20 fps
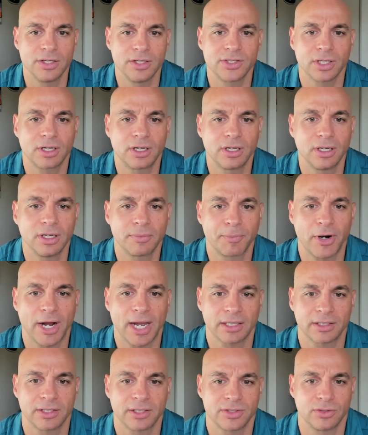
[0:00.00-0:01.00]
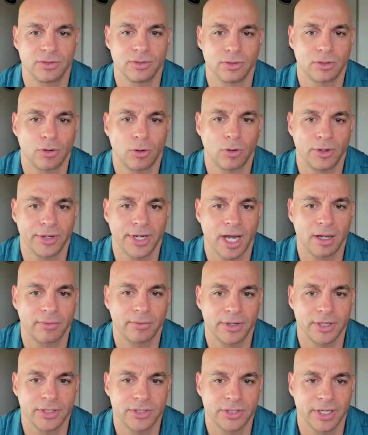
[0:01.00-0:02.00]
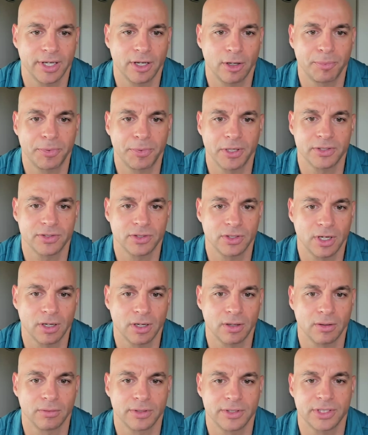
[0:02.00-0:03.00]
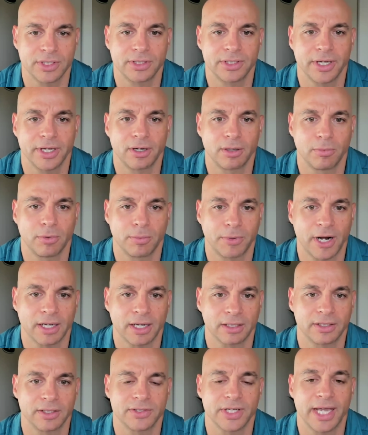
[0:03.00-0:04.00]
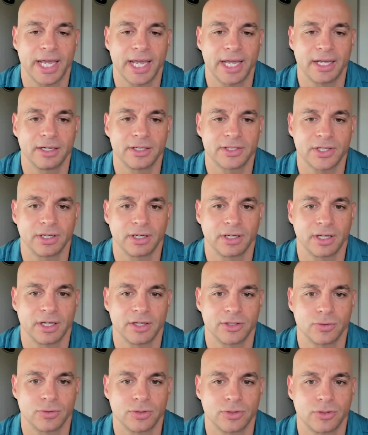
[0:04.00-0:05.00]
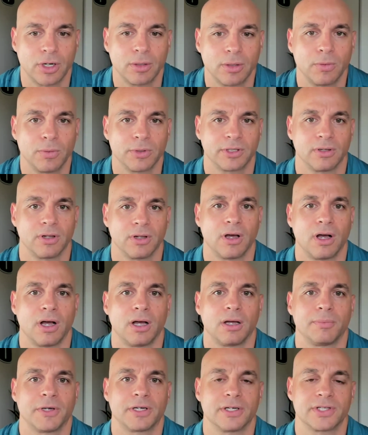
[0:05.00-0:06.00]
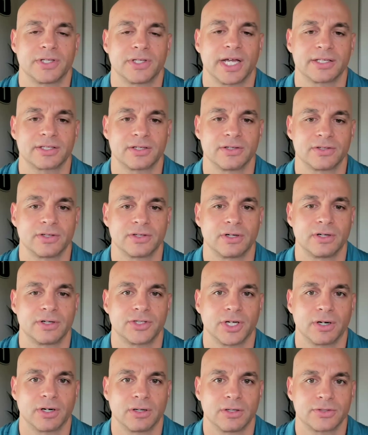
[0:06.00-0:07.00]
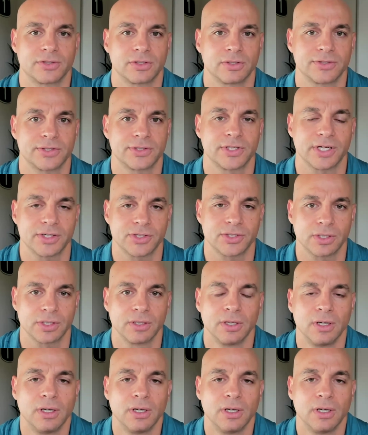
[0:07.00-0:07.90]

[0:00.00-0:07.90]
Is it good practice to do cold outreach to LPs? No, it's a terrible practice, and it's going to get you in trouble with the law because that's considered general solicitation.